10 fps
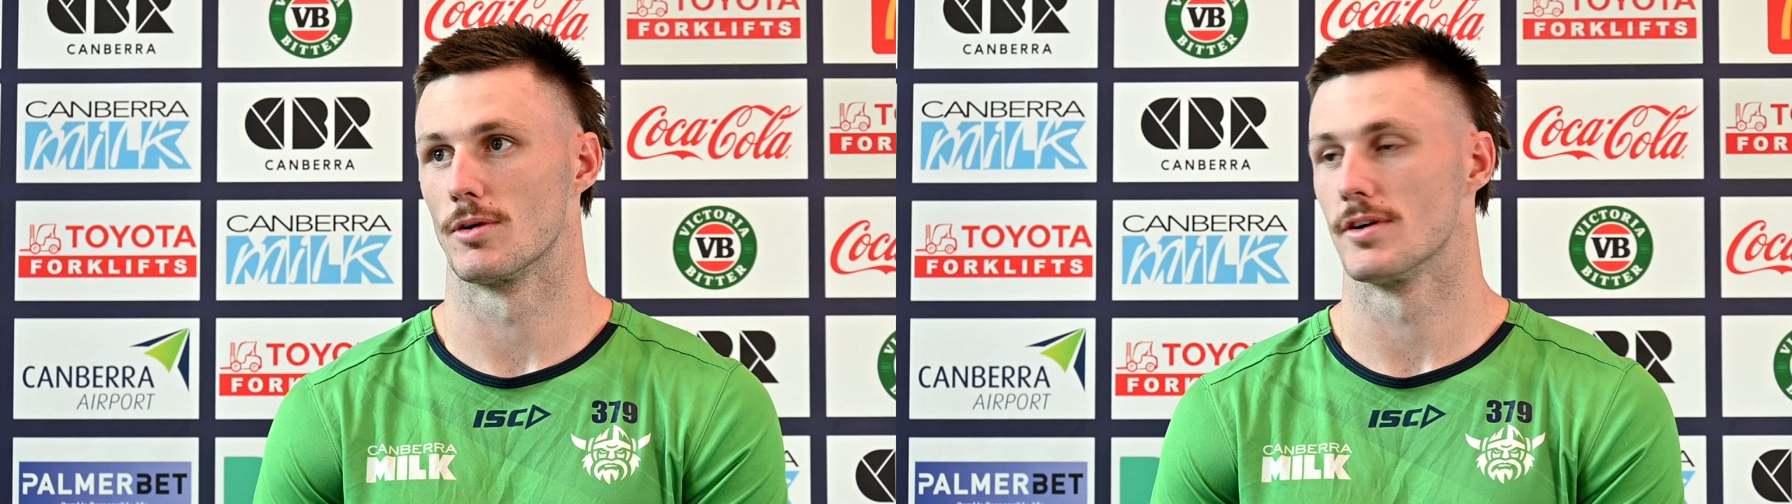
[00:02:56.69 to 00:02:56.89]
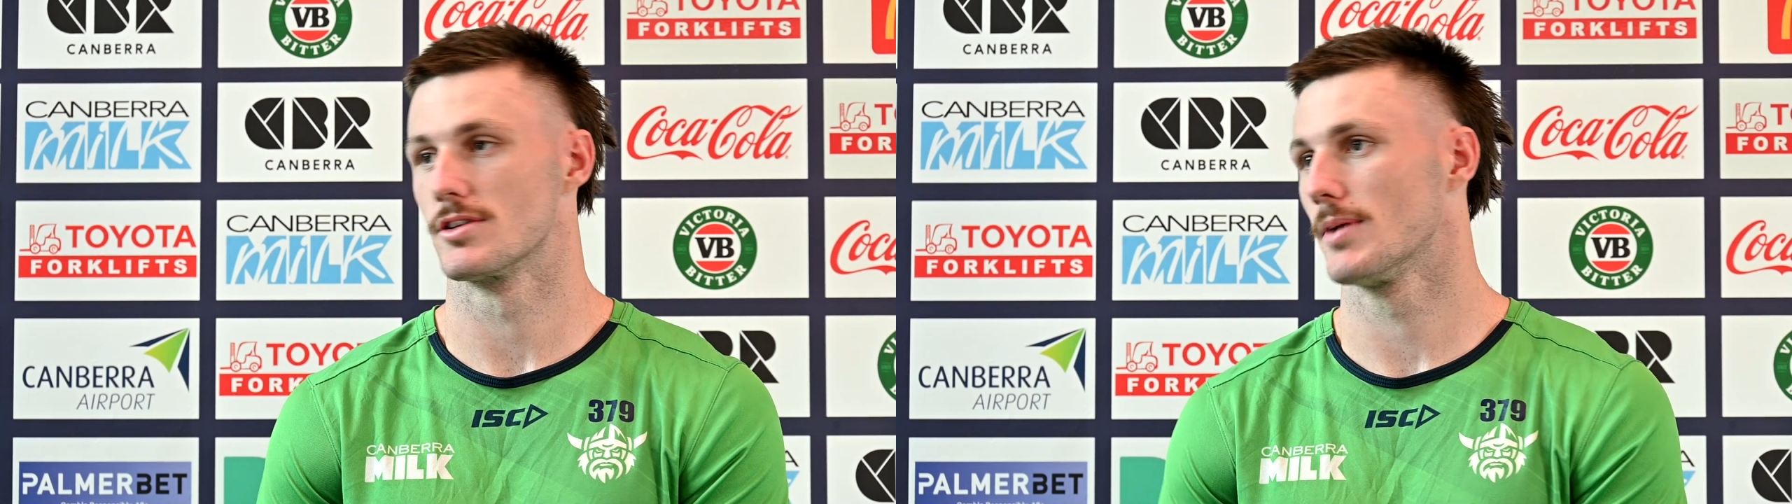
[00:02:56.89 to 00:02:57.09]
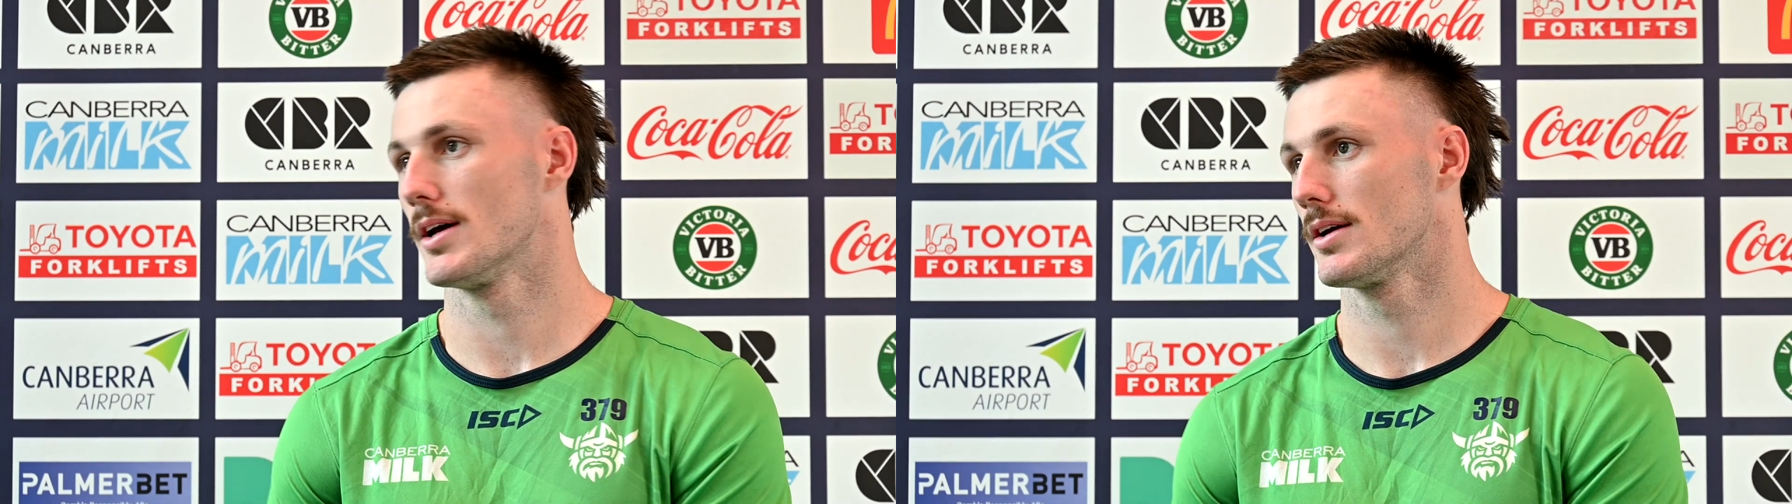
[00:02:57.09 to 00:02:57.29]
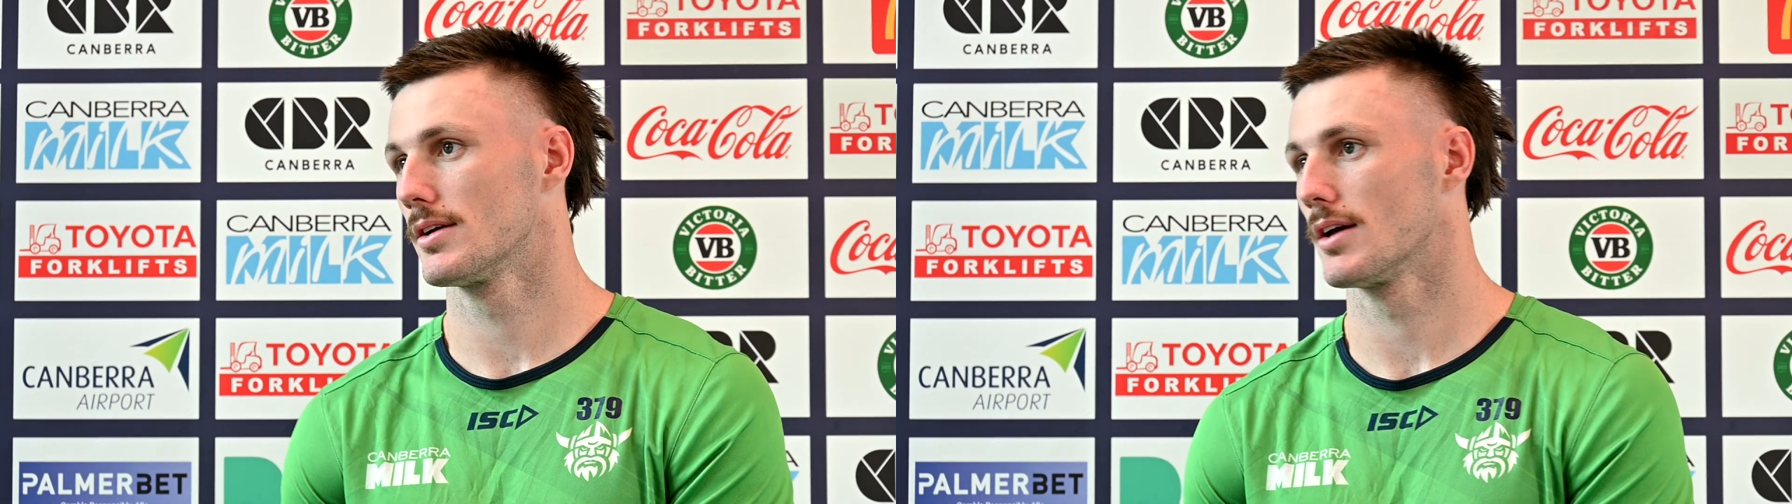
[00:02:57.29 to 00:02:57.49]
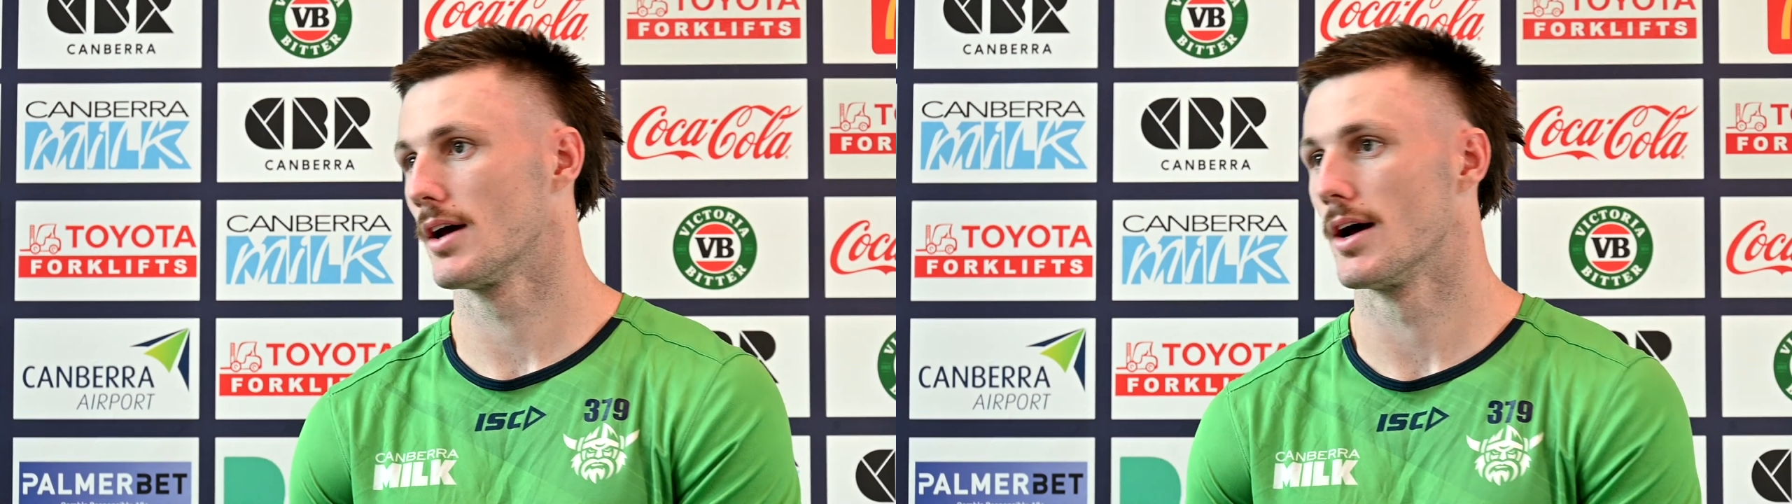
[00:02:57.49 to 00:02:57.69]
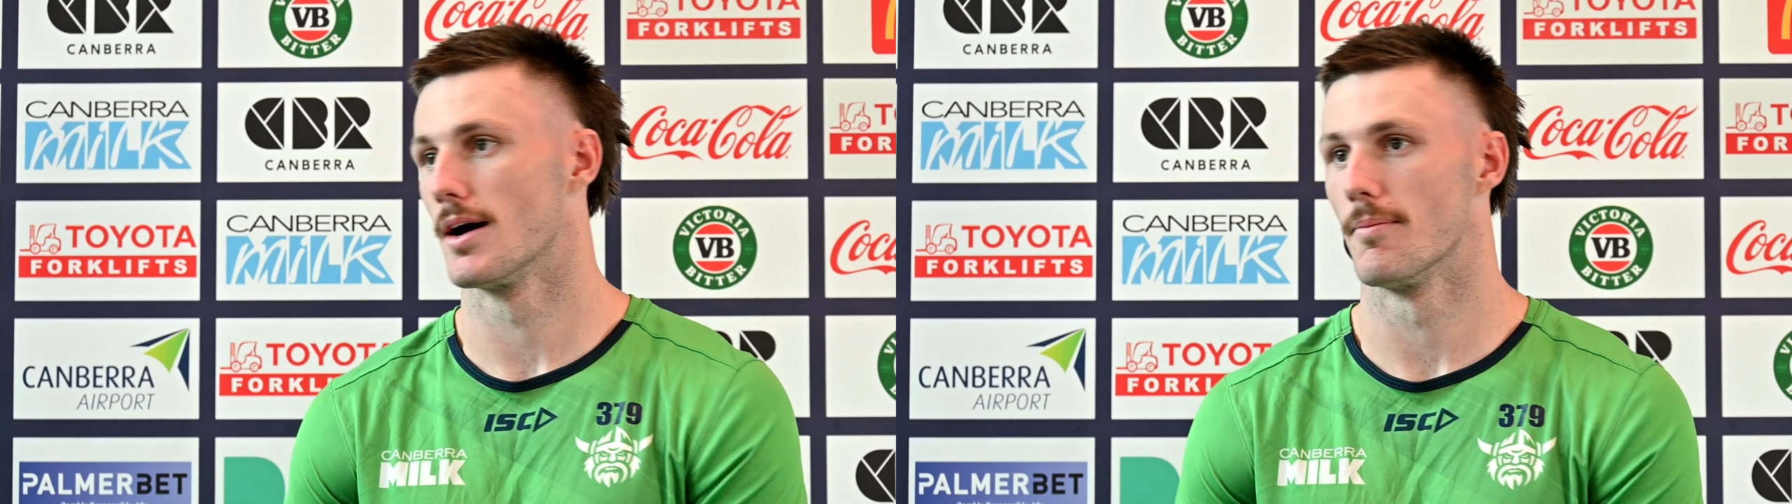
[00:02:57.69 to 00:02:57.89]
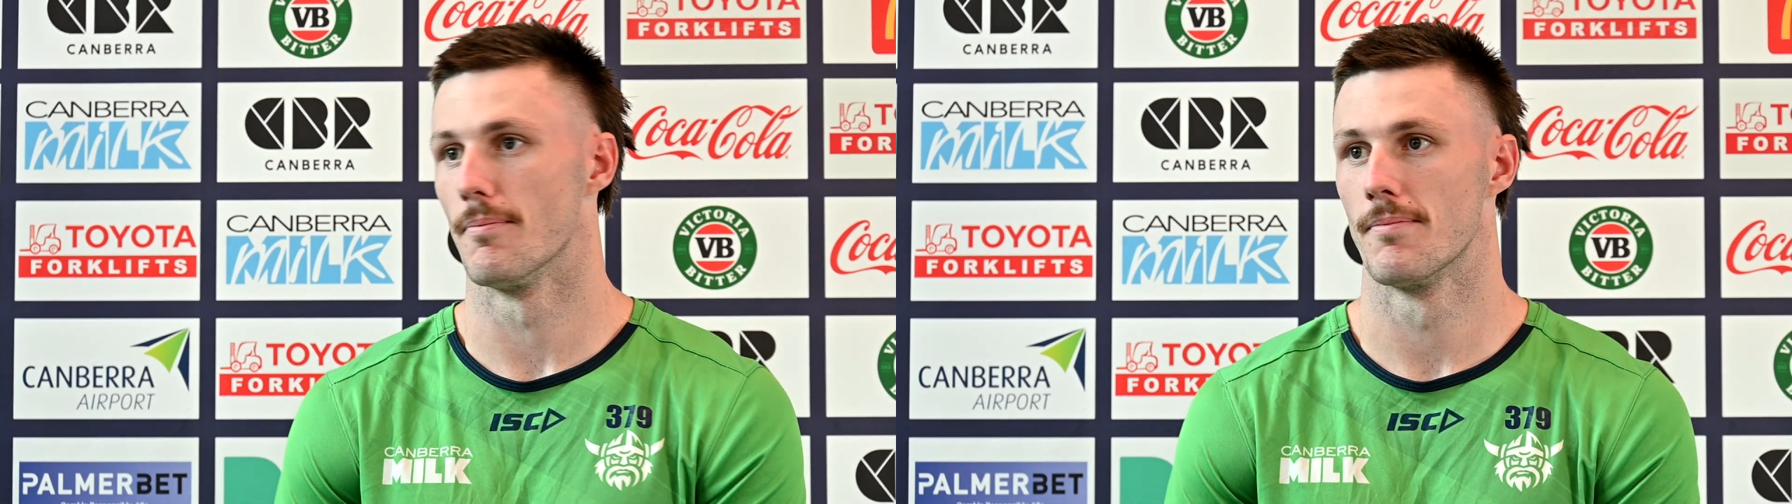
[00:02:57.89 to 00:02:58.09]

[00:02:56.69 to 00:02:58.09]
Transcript: resume. At